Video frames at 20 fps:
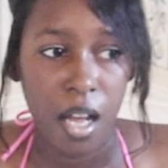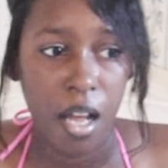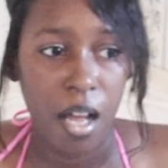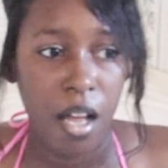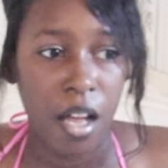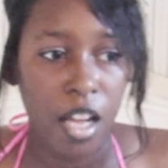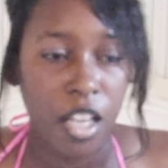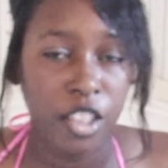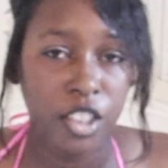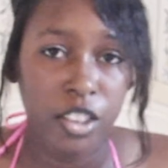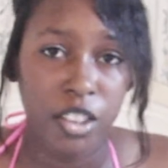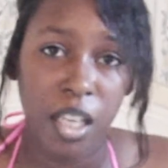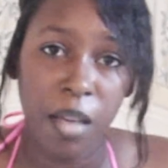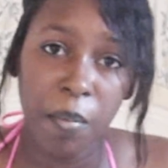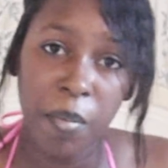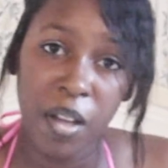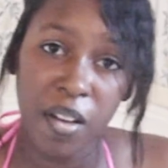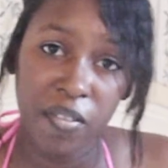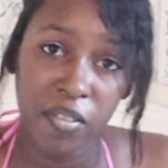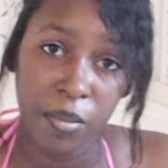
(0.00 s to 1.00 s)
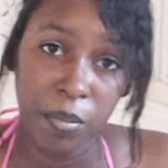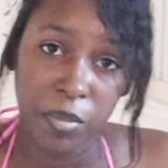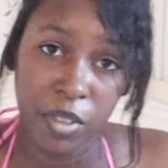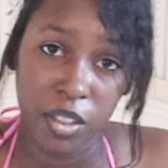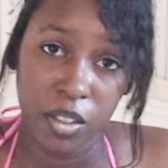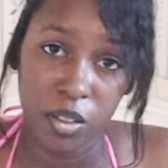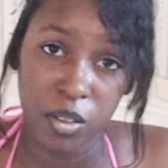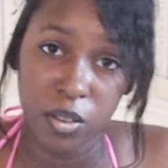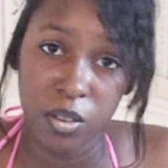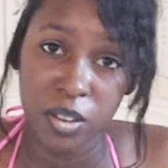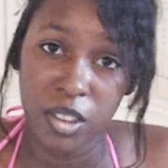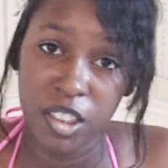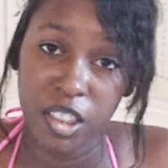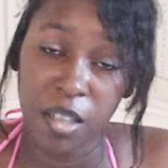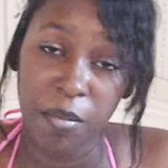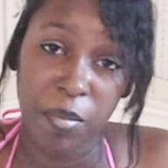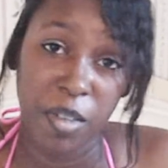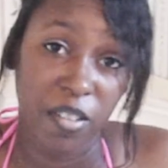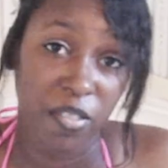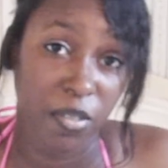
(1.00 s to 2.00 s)
Uh, some of them do,
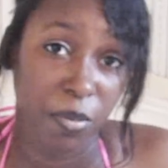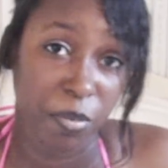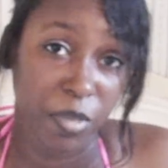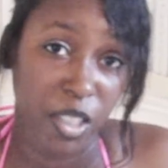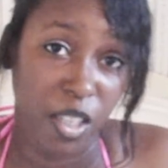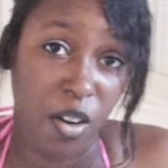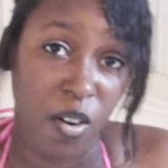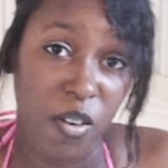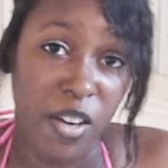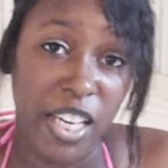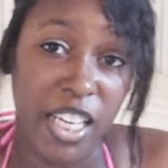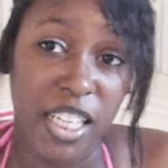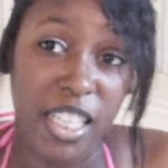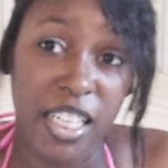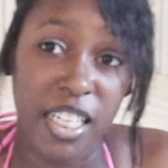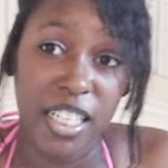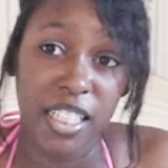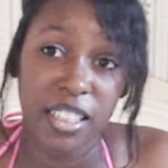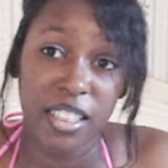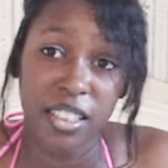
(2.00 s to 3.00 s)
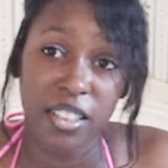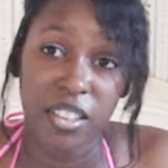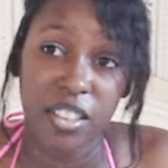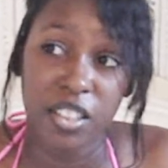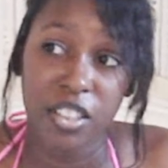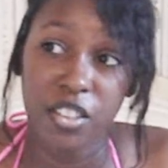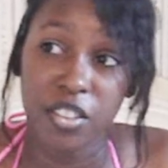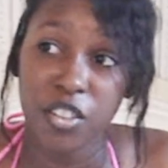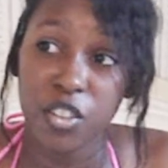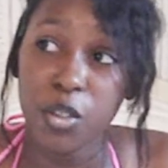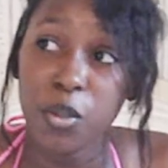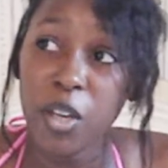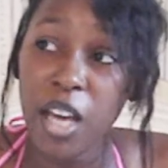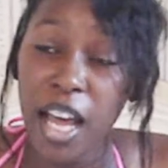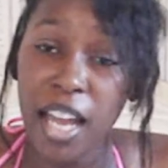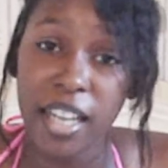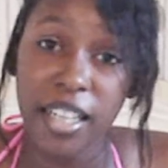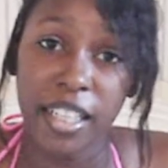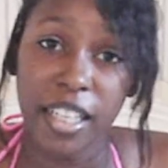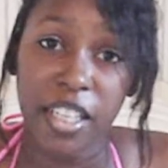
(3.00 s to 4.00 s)
some of them don't. It, it's you
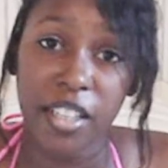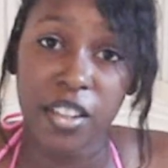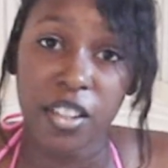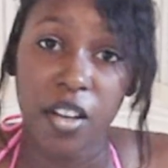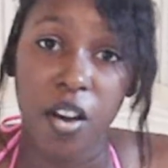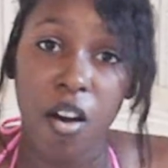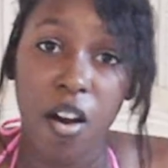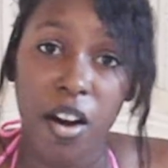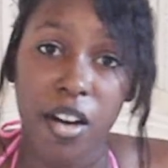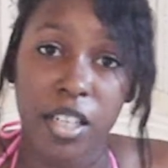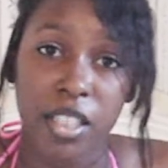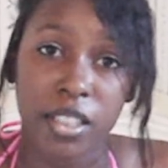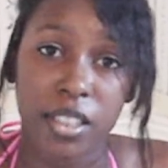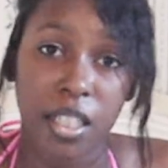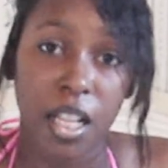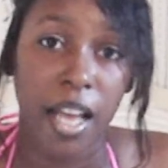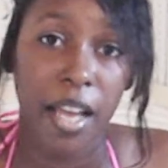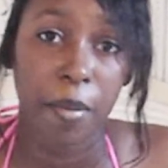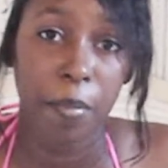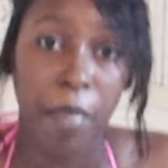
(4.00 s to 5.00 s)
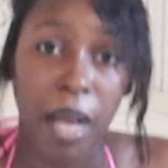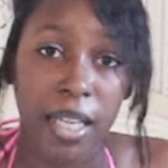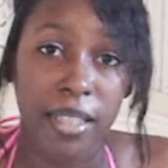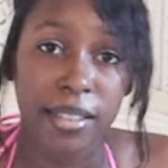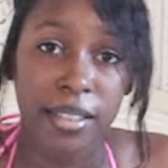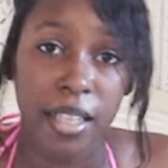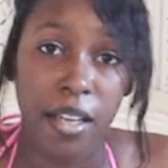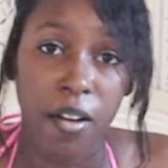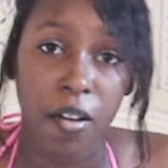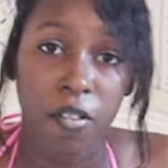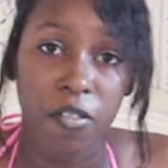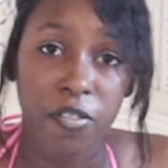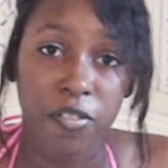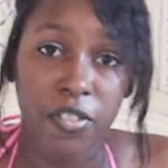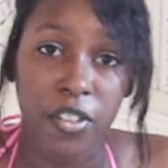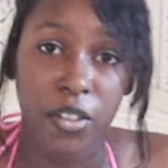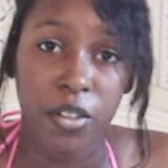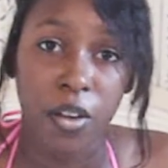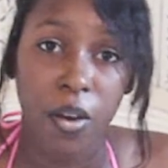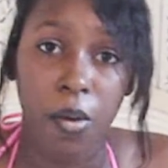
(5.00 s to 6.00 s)
gotta get the artists like myself,
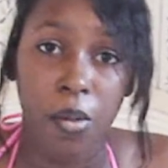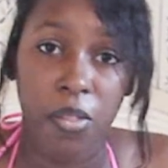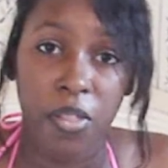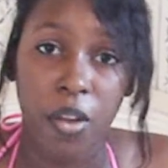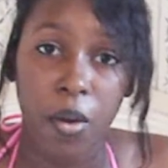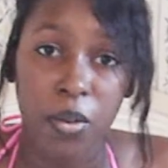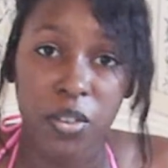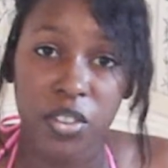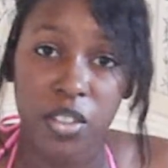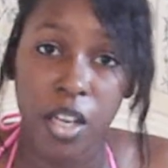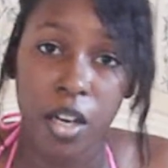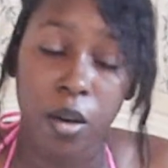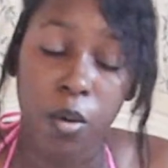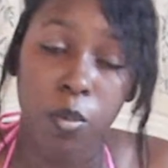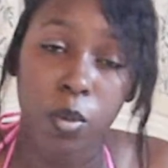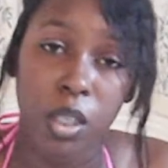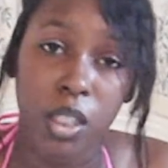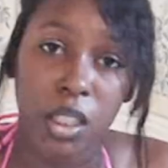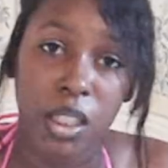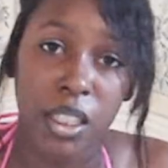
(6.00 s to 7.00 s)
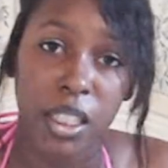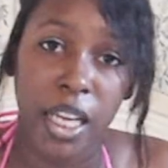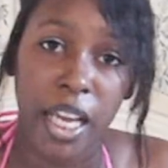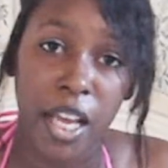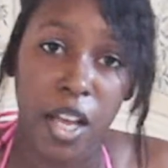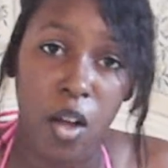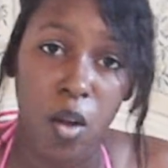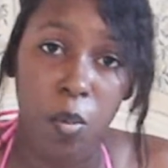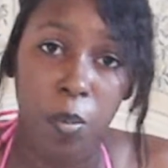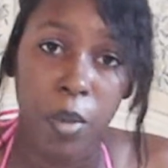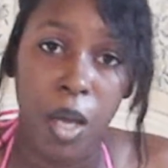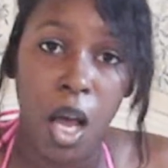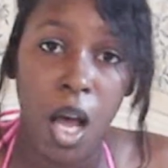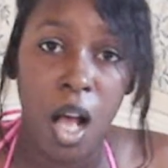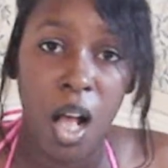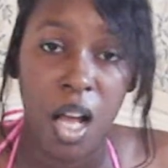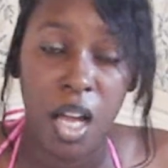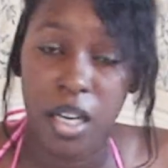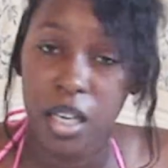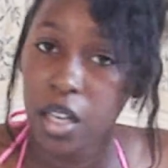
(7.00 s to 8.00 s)
you know, those that are willing to help
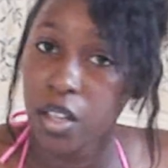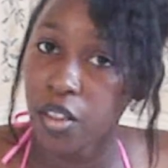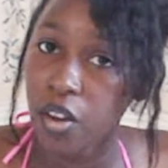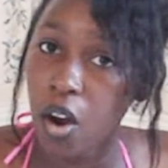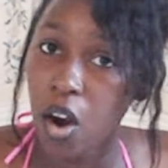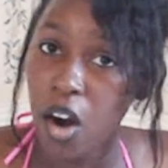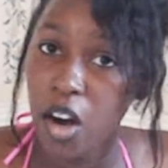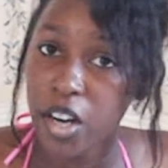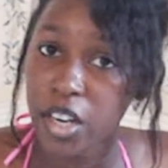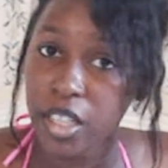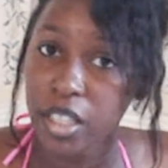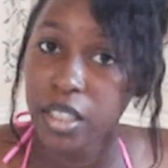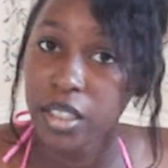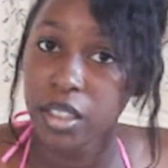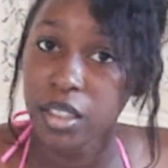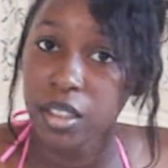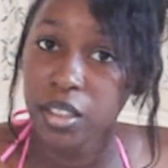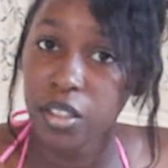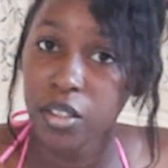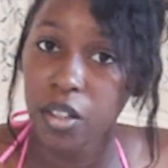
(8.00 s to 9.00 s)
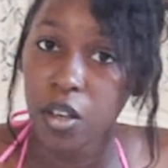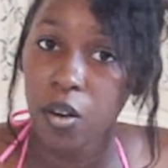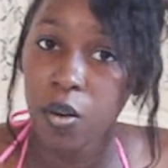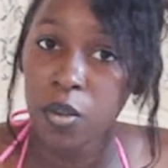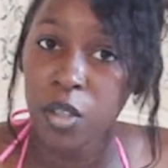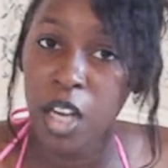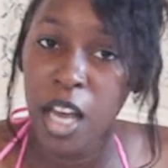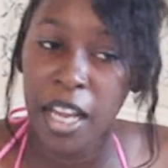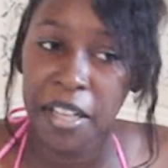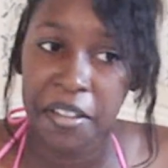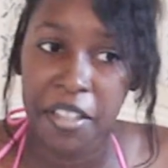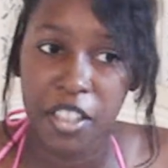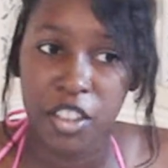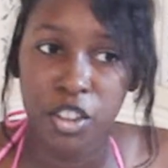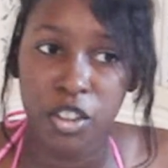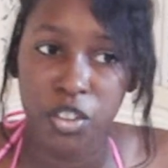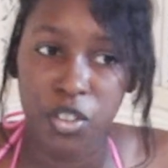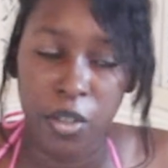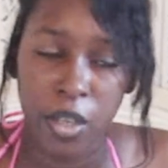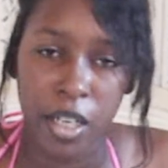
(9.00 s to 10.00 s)
another artist. You know, not
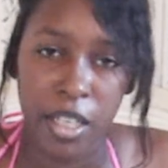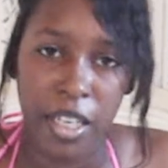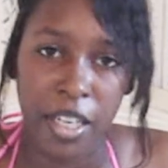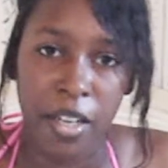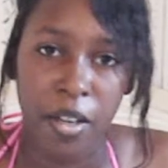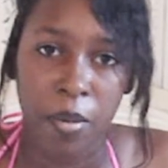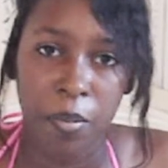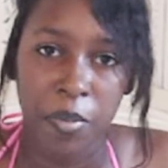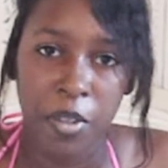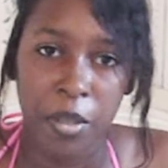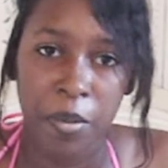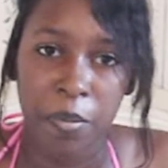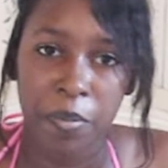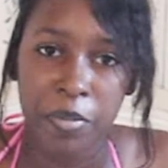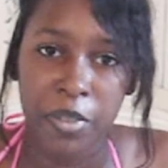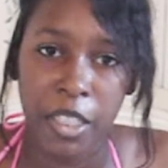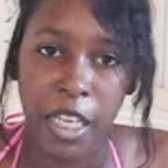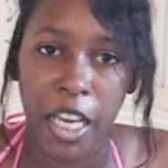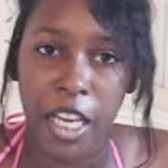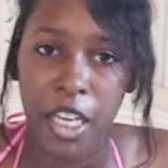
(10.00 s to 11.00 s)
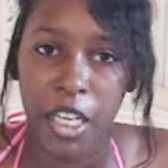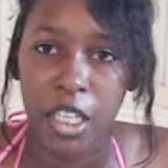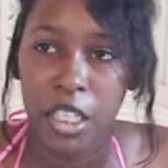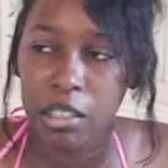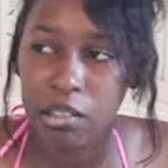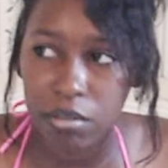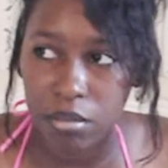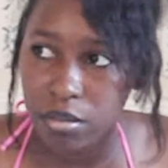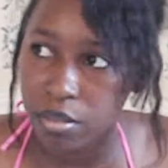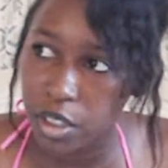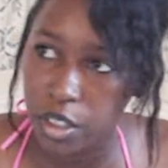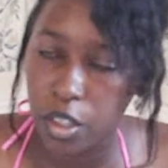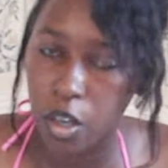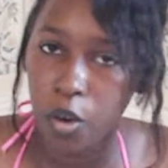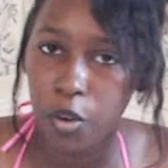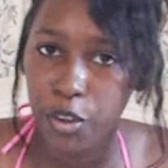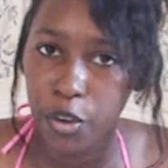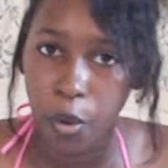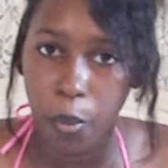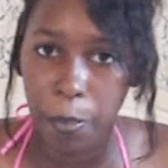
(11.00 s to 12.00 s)
that you're trying to help them take you
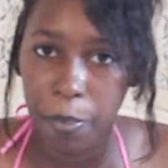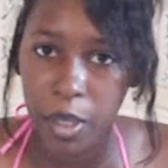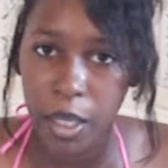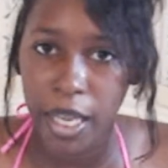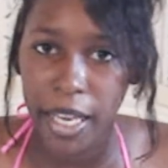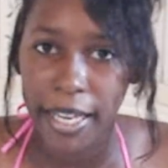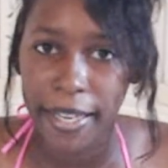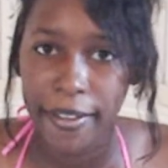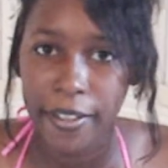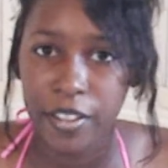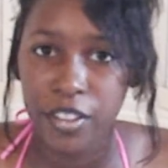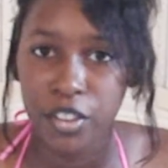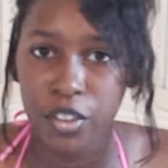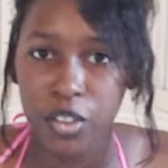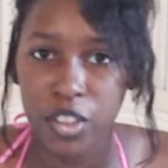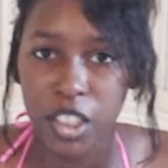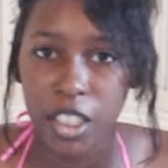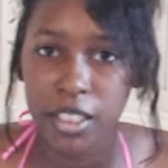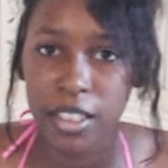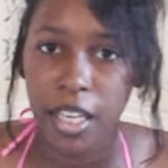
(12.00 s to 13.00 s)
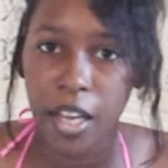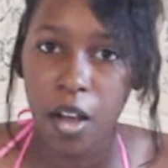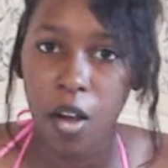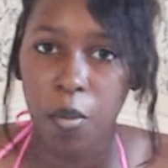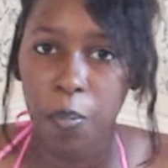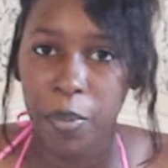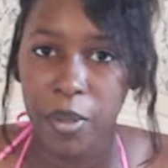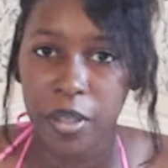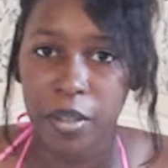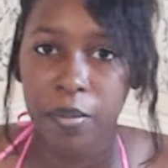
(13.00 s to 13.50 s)
know your plays. Yeah, because I mean, I